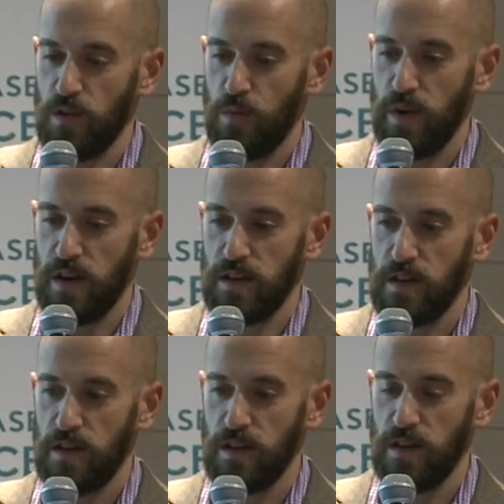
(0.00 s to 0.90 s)
when
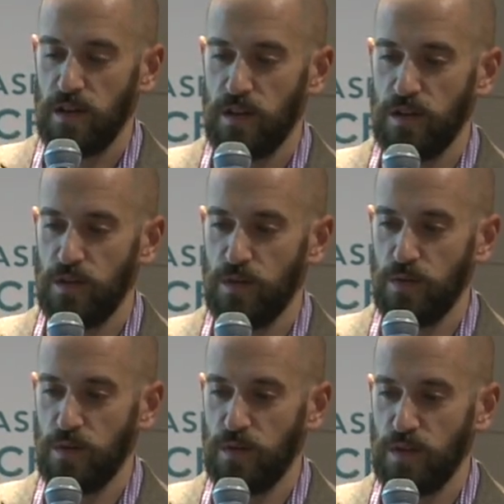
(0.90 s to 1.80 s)

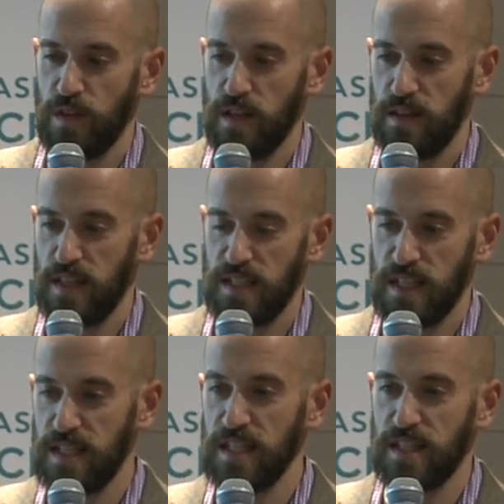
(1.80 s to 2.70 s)
the
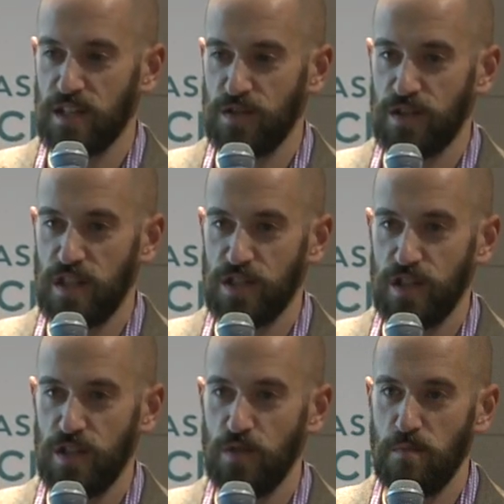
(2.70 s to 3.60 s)
statistics are such
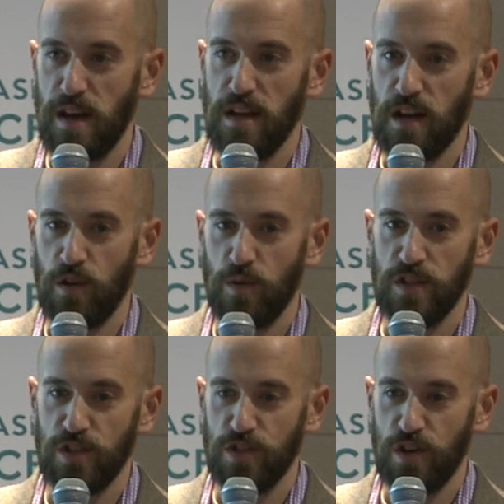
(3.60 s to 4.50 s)
that you may not
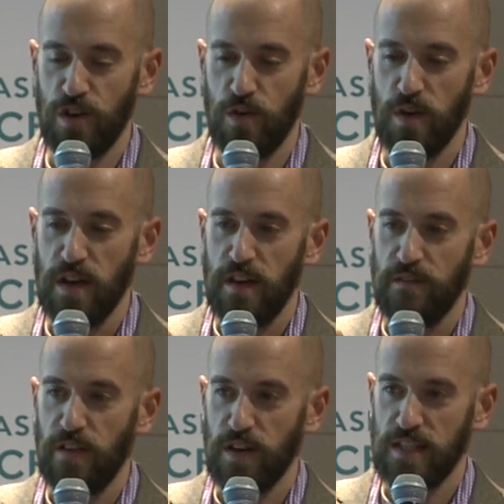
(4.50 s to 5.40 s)
always show
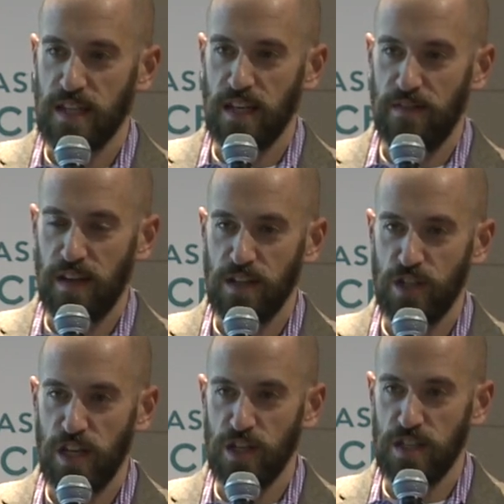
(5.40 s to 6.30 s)
very significant
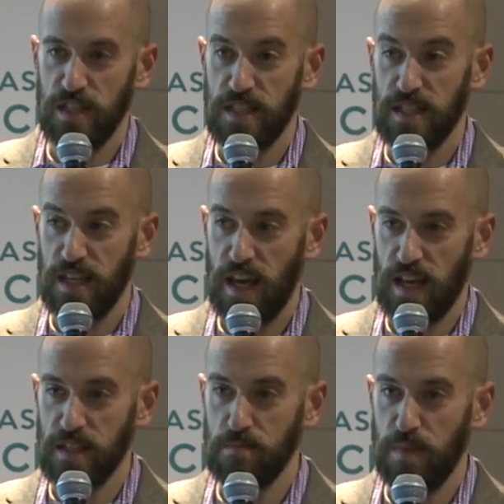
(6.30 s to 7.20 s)
changes in
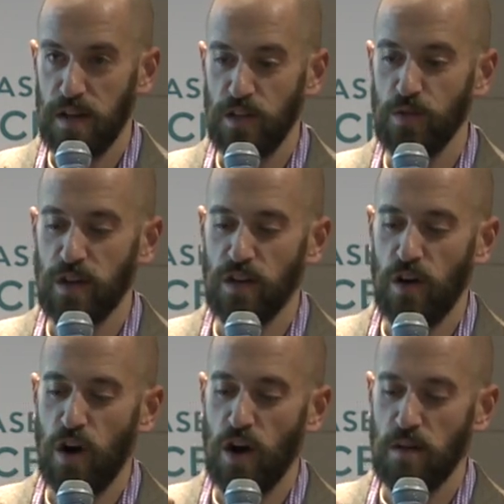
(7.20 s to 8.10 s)
scans, but you can
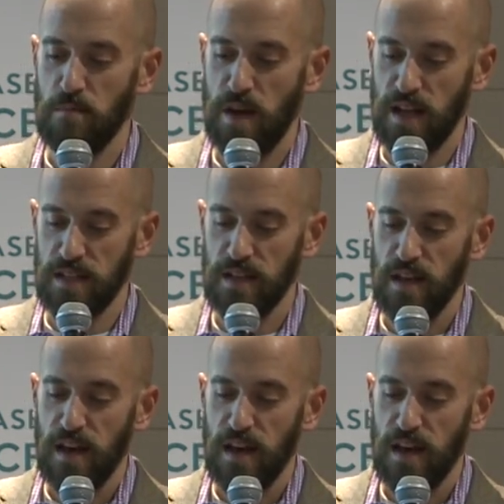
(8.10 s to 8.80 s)
augment